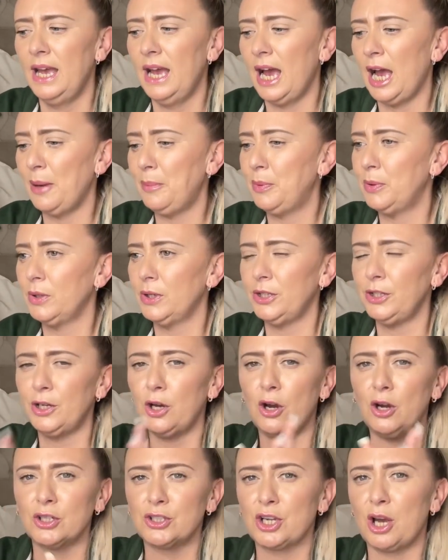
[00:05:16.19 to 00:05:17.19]
I put an
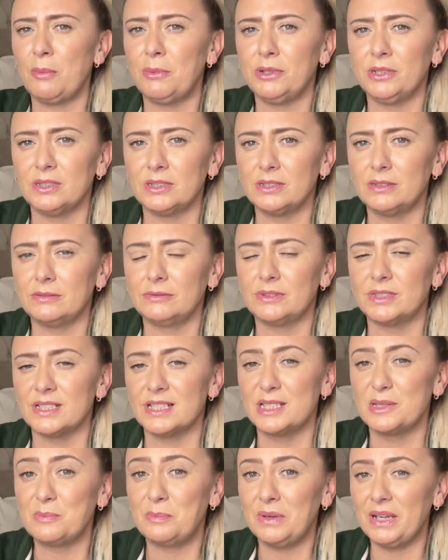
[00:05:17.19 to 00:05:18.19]
autumnal
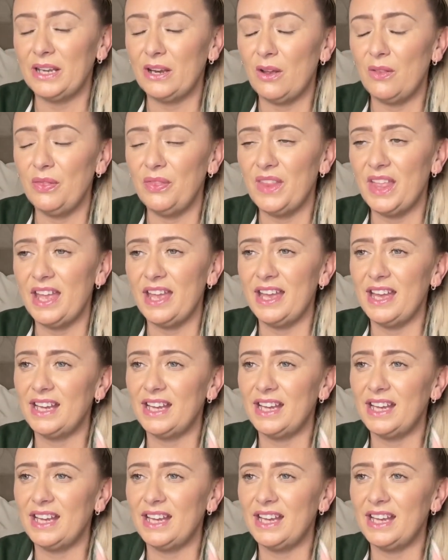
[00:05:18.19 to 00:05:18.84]
display on there.